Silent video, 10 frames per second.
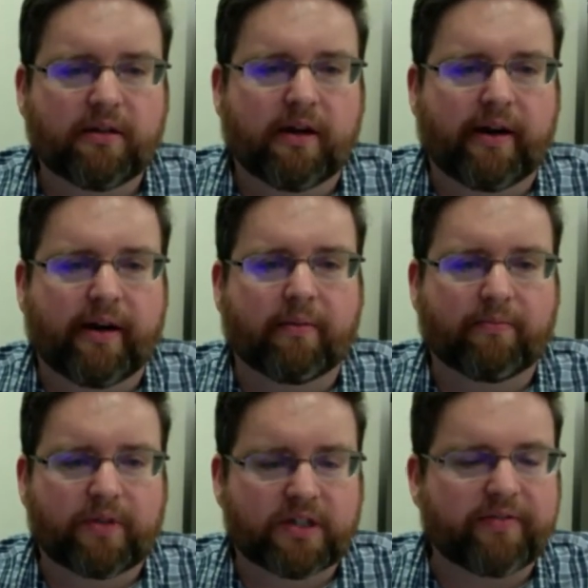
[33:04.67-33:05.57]

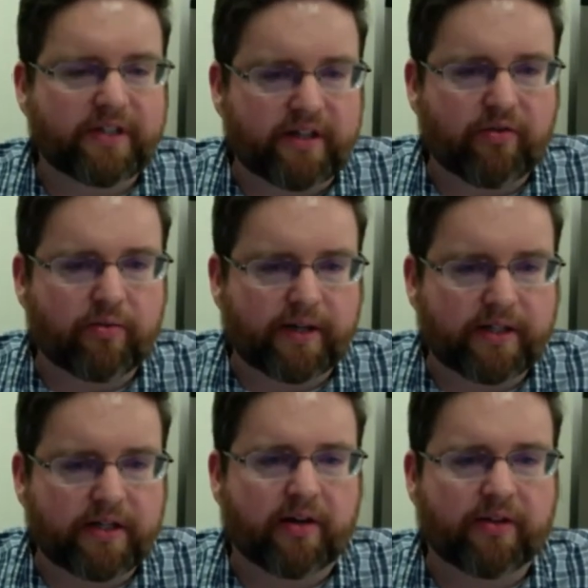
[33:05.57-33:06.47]
Because obviously everybody's
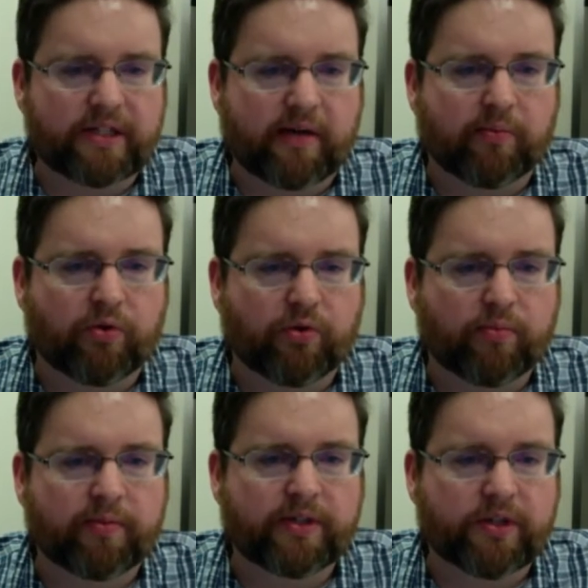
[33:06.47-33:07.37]
not in the same
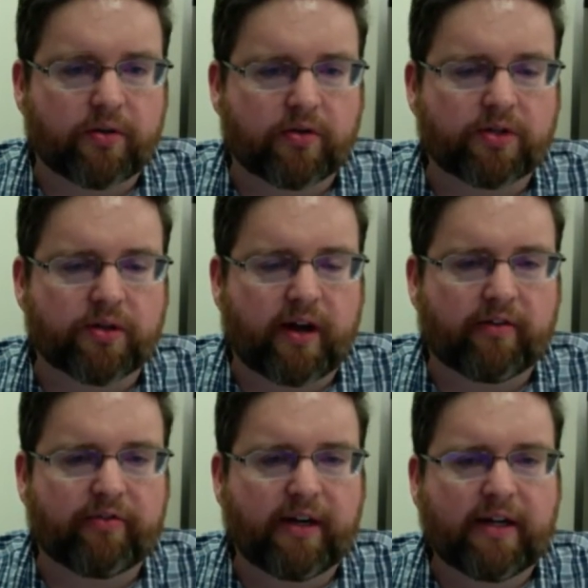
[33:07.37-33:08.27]
room, and so there's a lot
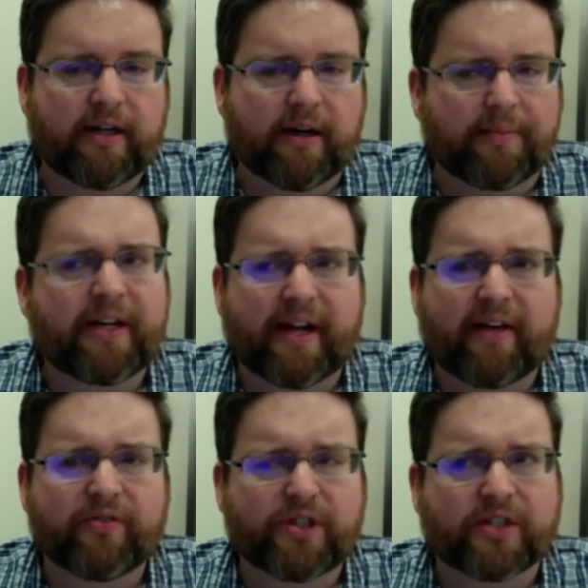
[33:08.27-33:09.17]
of, I mean, in
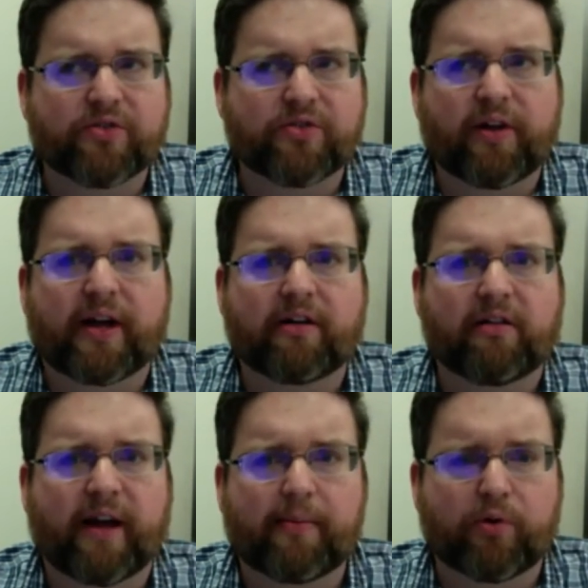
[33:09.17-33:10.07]
advertising, there's a lot of
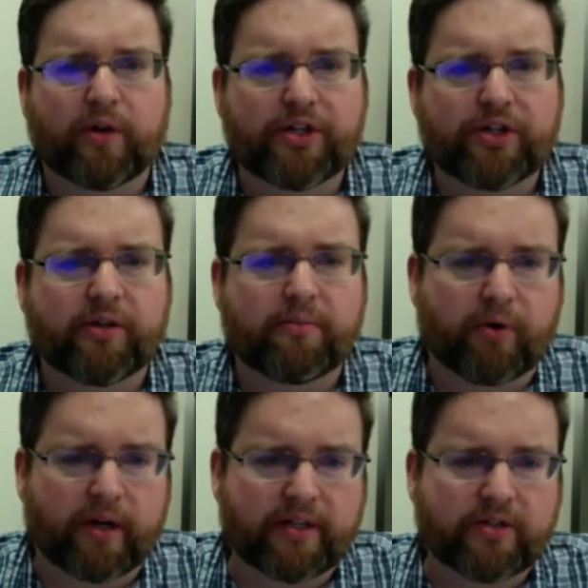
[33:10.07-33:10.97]
collaboration and
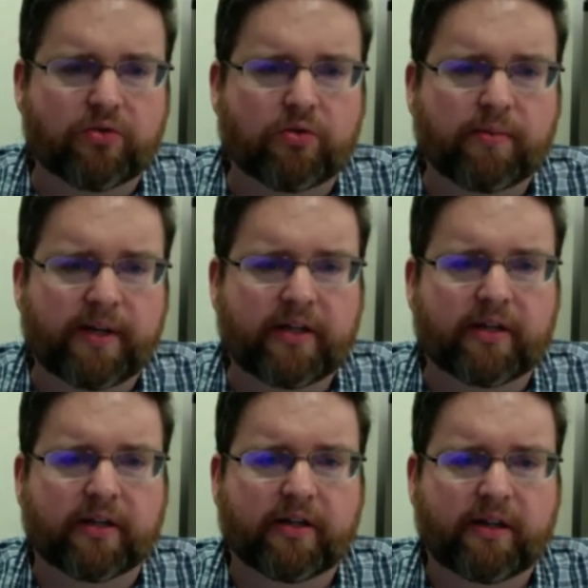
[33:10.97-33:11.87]
brainstorming,
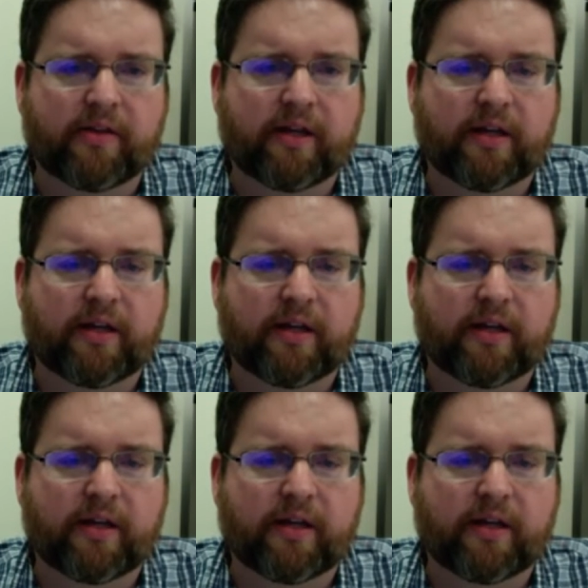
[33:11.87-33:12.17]
and then